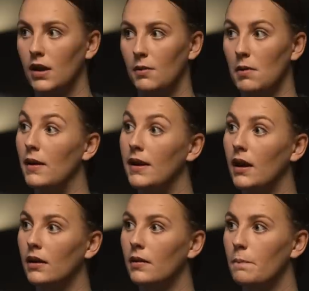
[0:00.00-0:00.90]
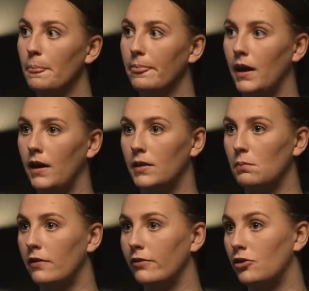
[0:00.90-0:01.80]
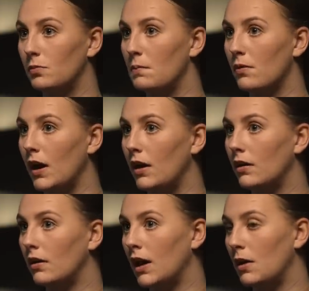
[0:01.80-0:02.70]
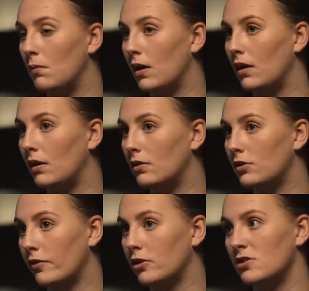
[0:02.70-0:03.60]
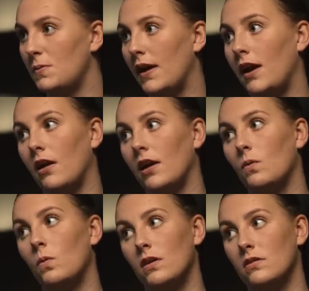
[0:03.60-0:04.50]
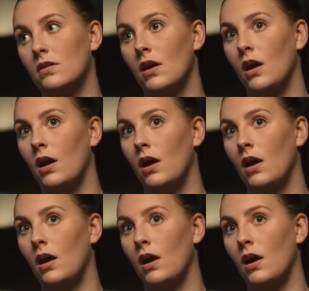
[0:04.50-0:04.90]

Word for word: um, in my neck, and the blood flow to my brain and my cervical spine area was